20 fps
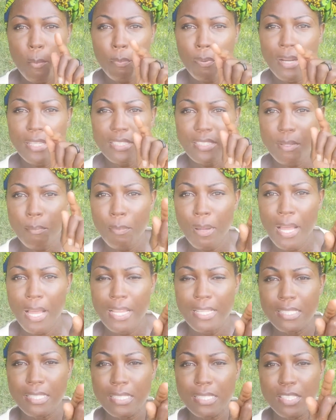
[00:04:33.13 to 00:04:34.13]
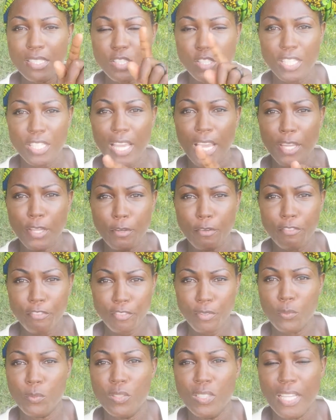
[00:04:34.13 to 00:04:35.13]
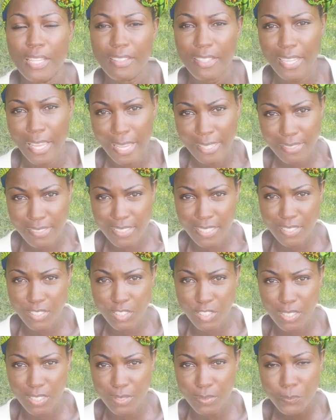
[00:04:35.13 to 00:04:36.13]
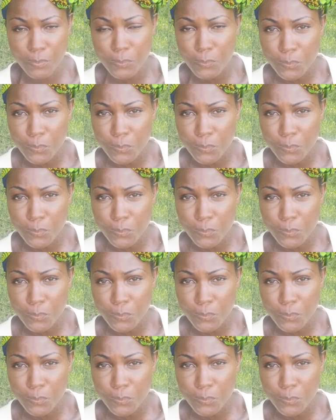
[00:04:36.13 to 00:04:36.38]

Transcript: press the buttons to get your fuel at the gas station.